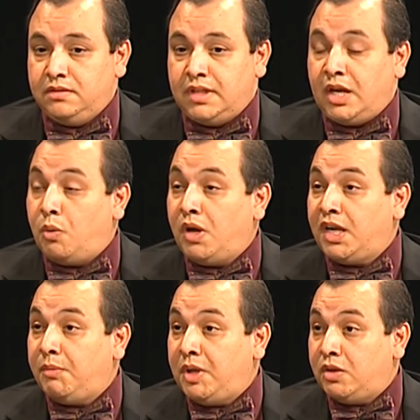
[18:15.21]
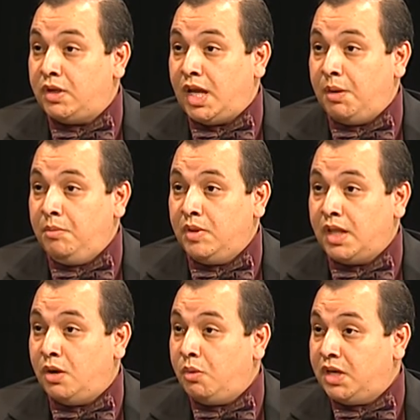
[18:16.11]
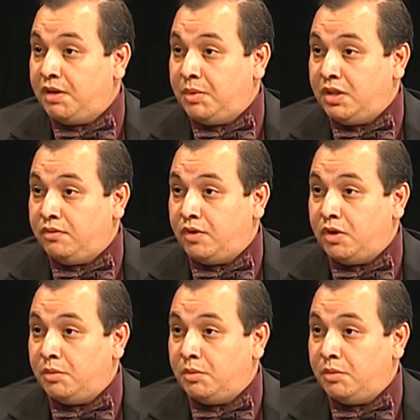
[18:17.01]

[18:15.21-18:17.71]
They don't want to give me their name. They don't want to give me their phone